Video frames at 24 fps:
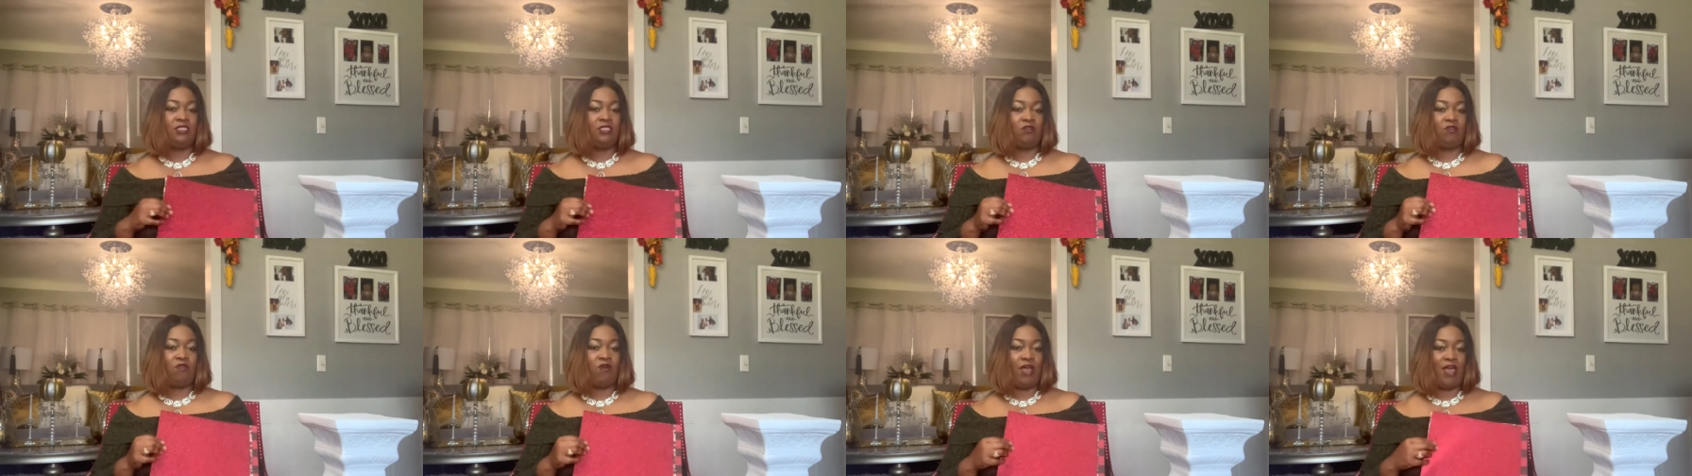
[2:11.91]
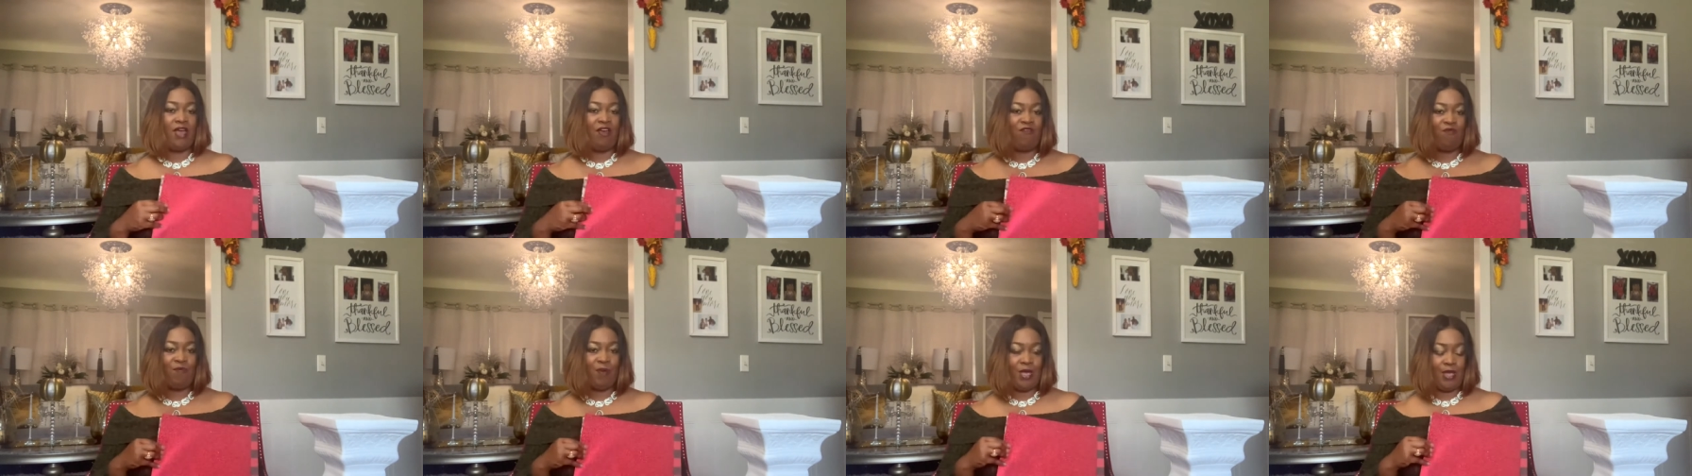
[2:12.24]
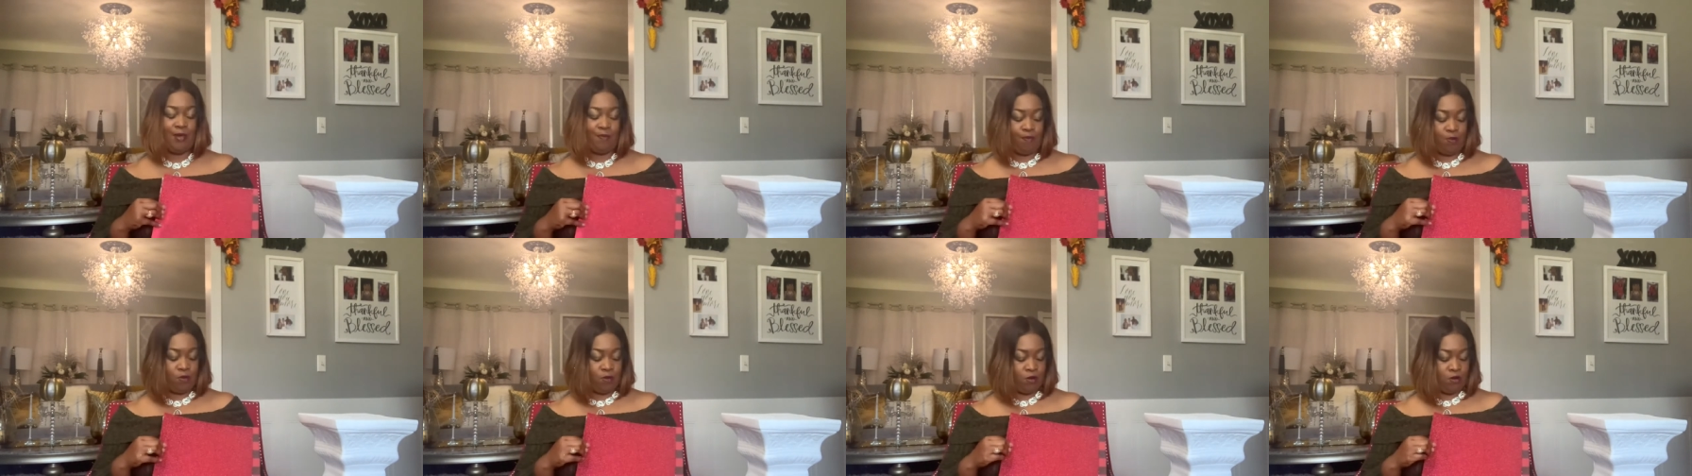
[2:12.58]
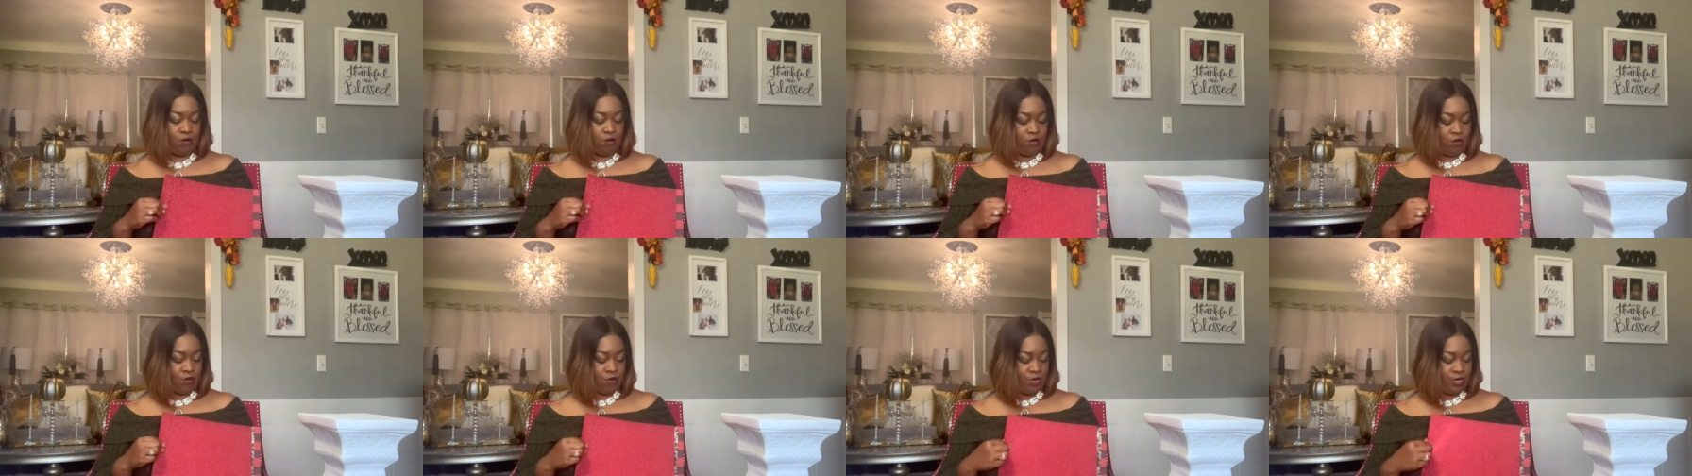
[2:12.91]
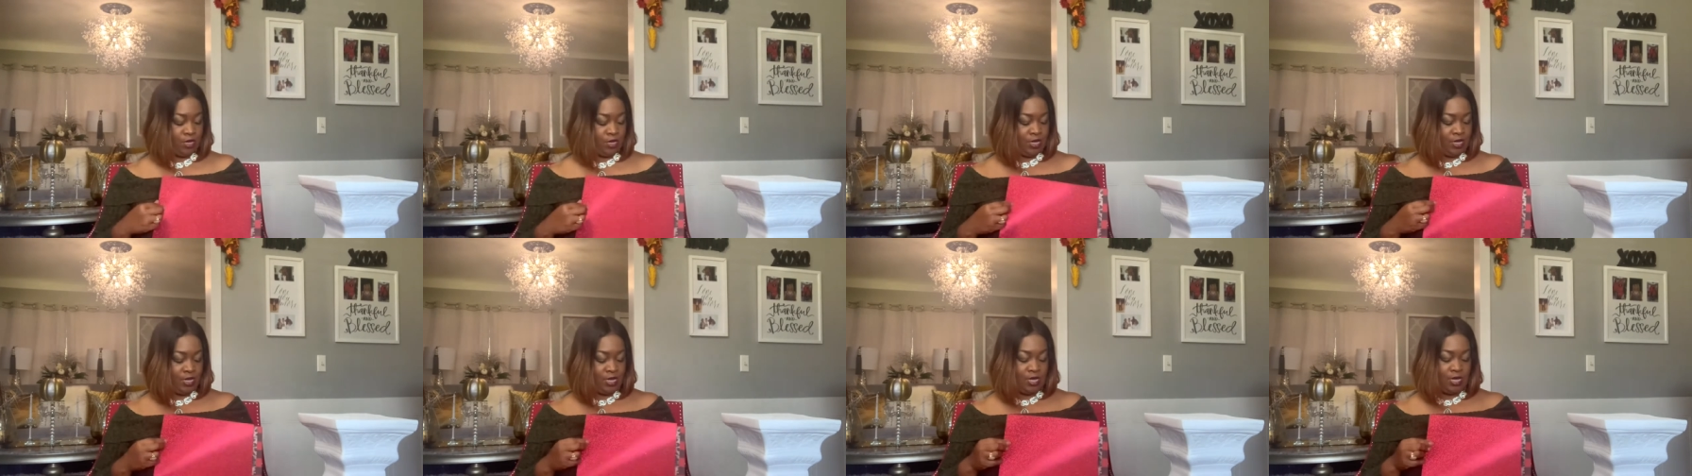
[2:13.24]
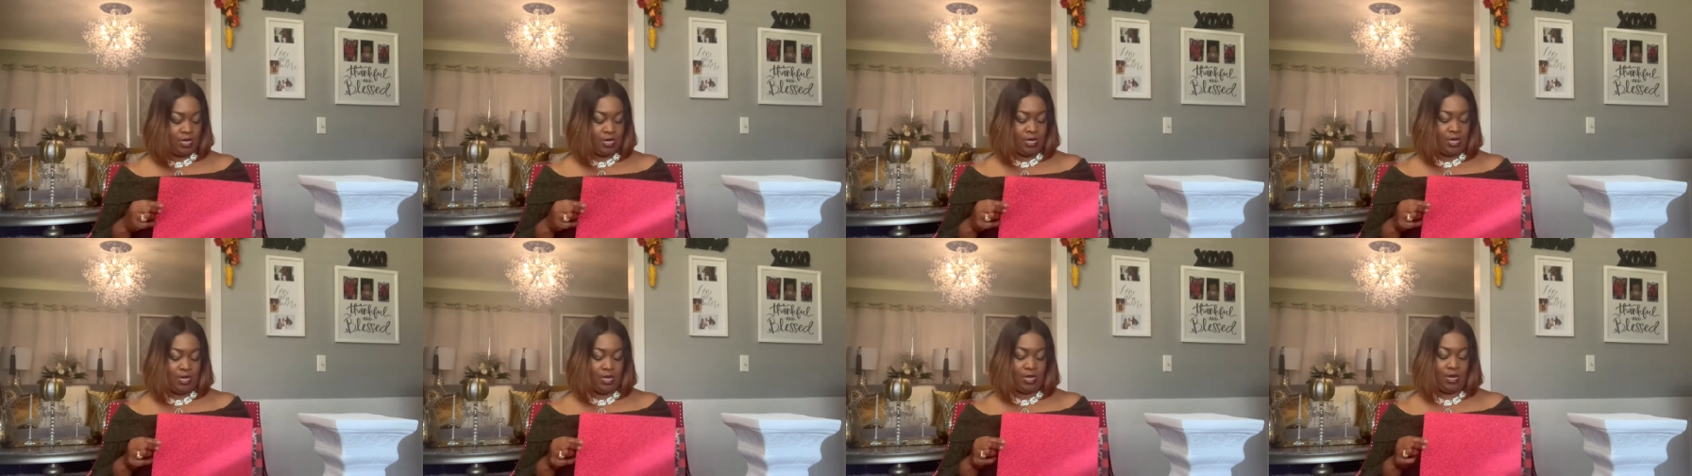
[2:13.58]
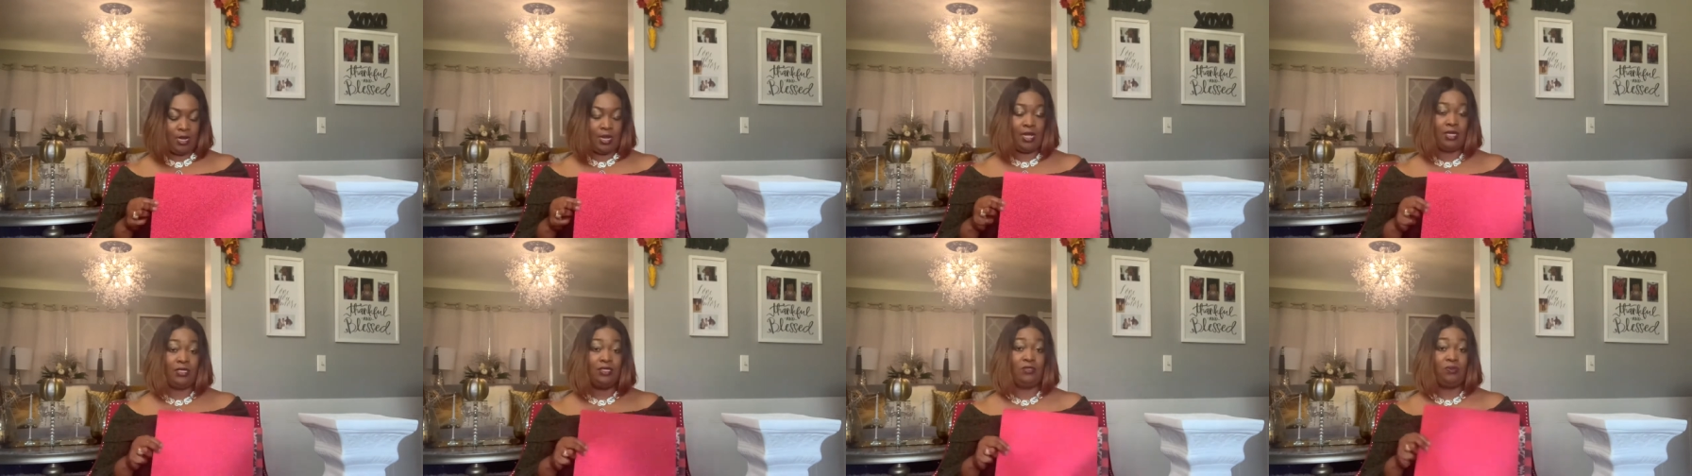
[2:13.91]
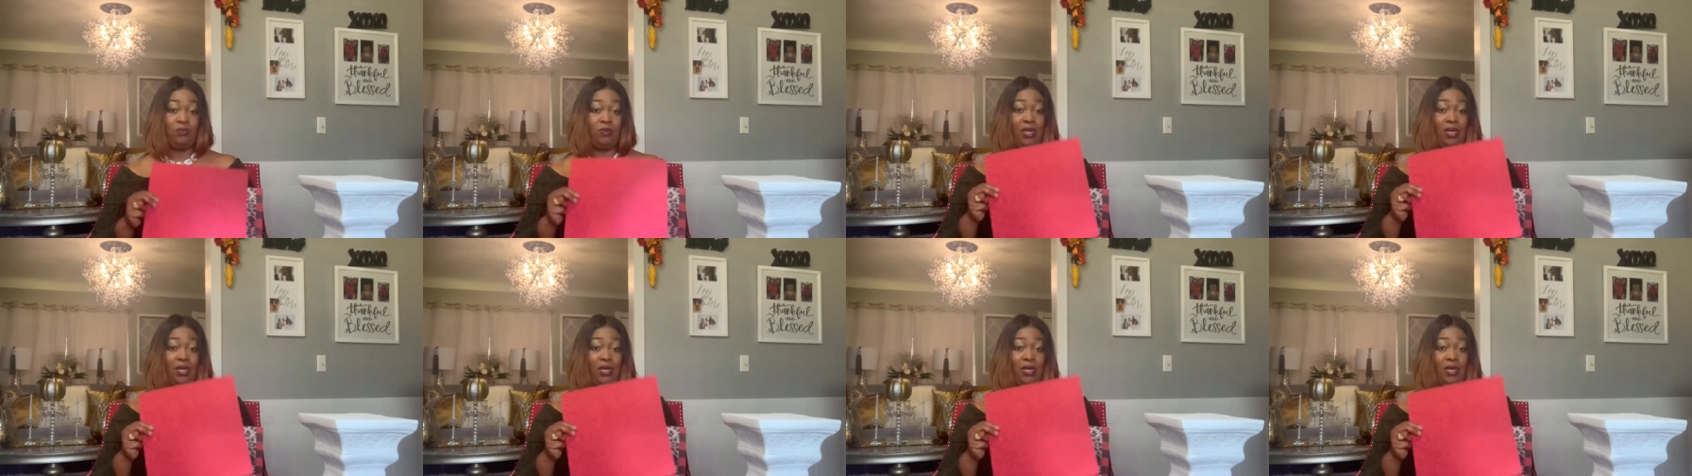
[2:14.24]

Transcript: craft paper and I do a